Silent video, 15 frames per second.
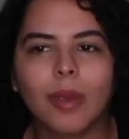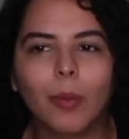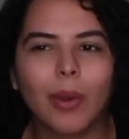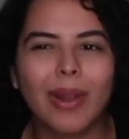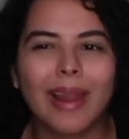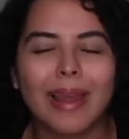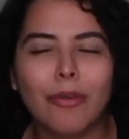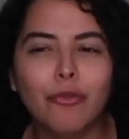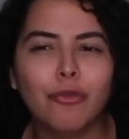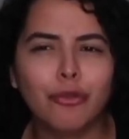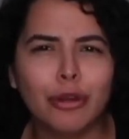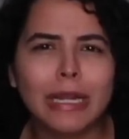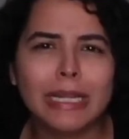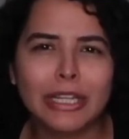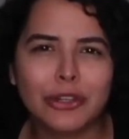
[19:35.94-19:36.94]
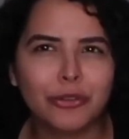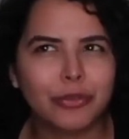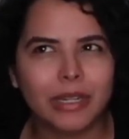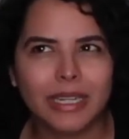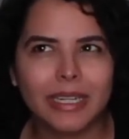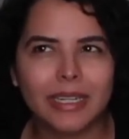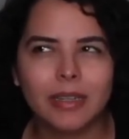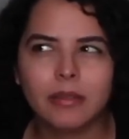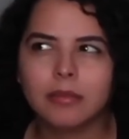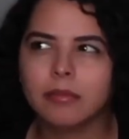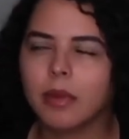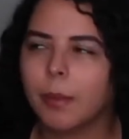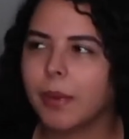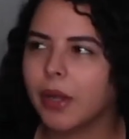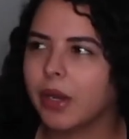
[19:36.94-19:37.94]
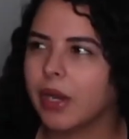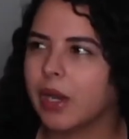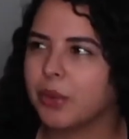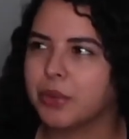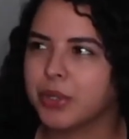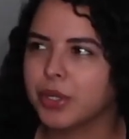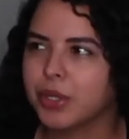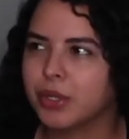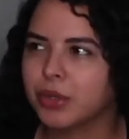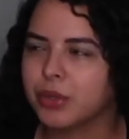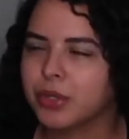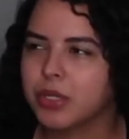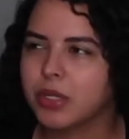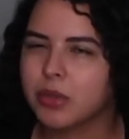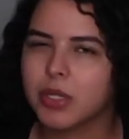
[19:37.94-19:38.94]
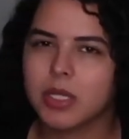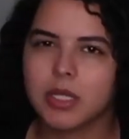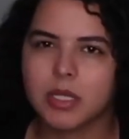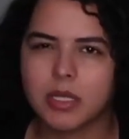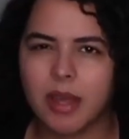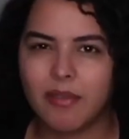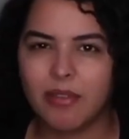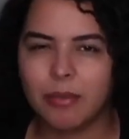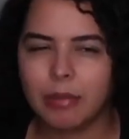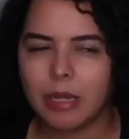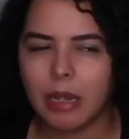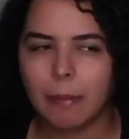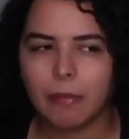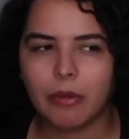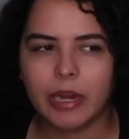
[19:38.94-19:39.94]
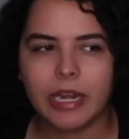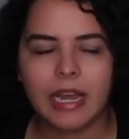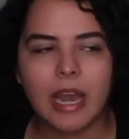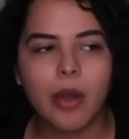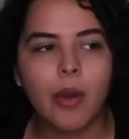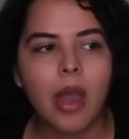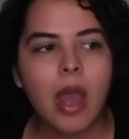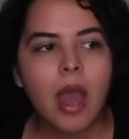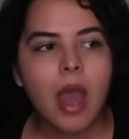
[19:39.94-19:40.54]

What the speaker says: Well, really reading about an hour ago or so. It's 7 p.m. right now.